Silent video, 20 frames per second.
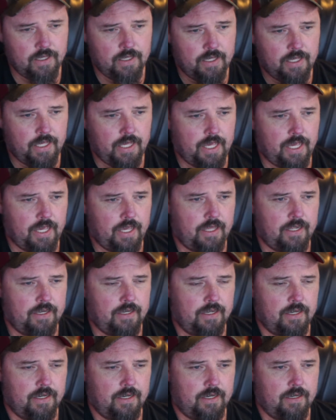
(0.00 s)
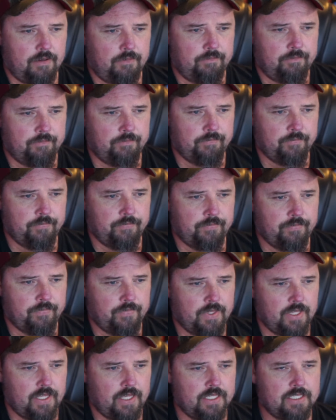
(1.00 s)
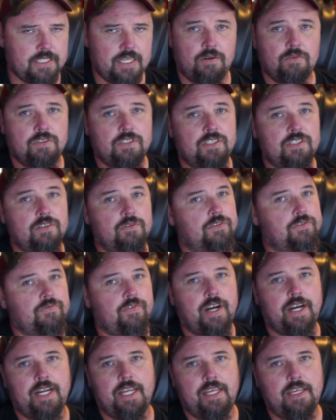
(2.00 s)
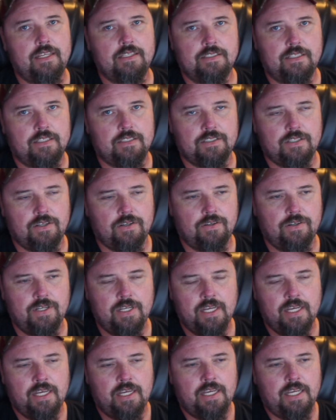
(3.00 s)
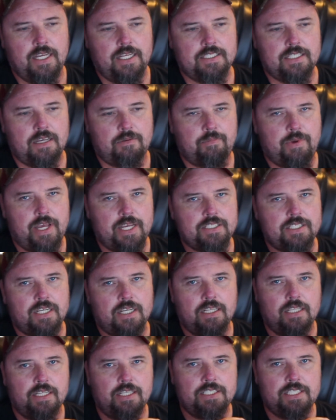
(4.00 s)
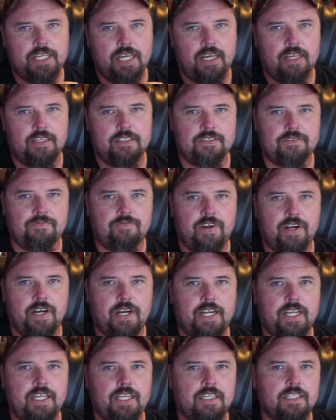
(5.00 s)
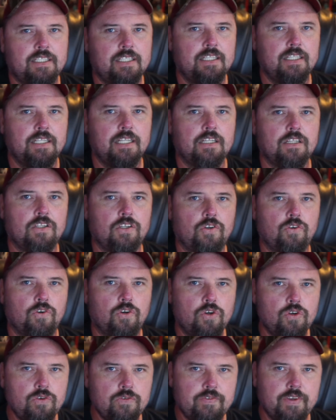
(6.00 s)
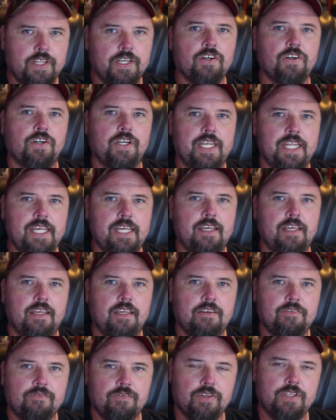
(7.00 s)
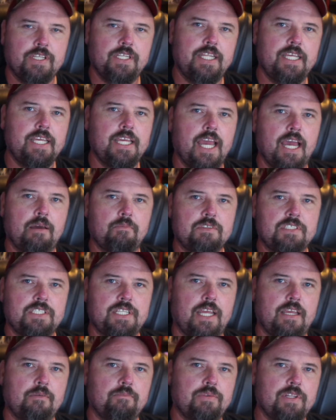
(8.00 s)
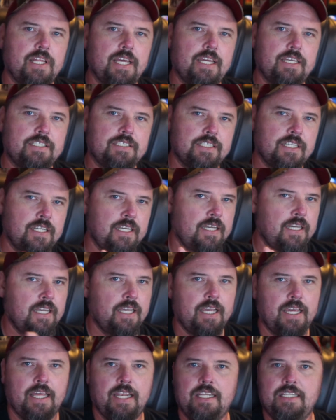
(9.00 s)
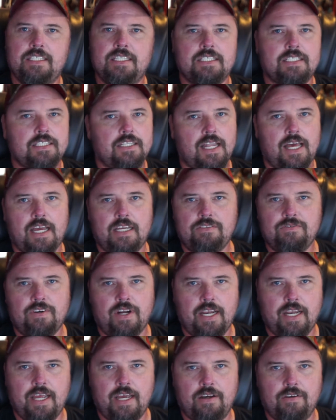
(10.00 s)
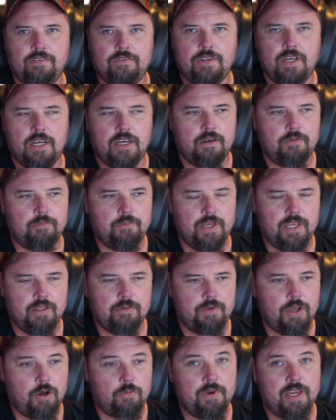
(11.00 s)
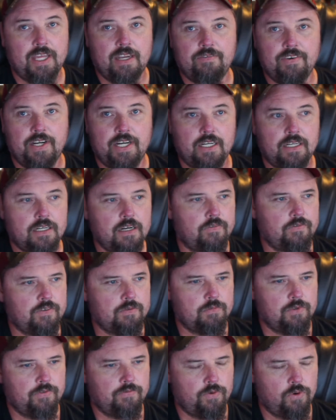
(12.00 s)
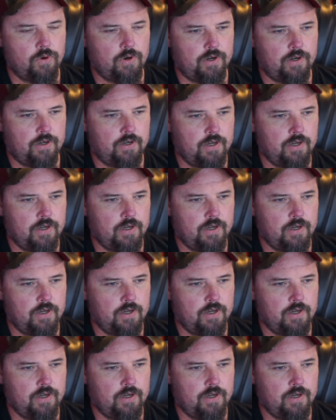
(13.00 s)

And he said it was very easy. So he said basically she has very little groove in her knee for the kneecap to stay in place, and it just slides right out, making it very uncomfortable for